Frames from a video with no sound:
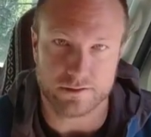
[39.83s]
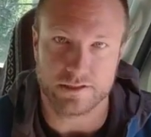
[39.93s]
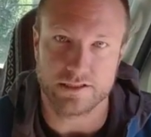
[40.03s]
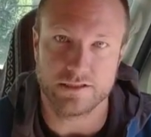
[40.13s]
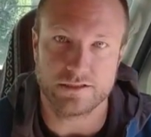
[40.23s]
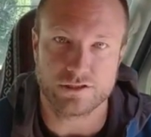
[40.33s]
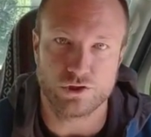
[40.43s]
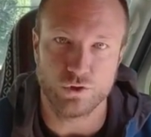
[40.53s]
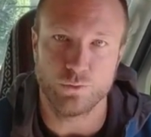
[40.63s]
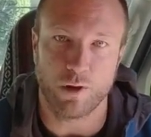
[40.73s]
to these
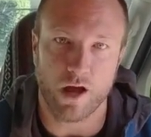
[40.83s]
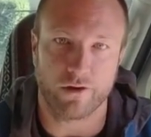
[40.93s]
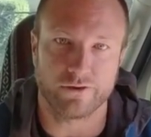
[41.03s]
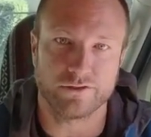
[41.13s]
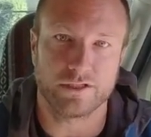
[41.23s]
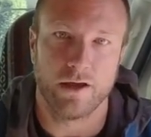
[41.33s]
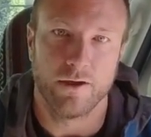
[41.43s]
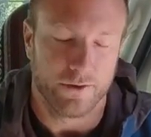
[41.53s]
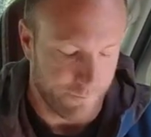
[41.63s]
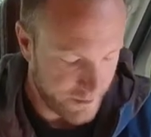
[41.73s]
two models
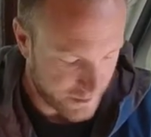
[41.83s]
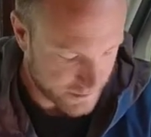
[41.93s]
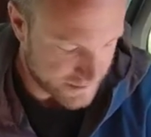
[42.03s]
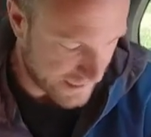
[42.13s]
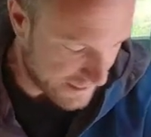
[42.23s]
because they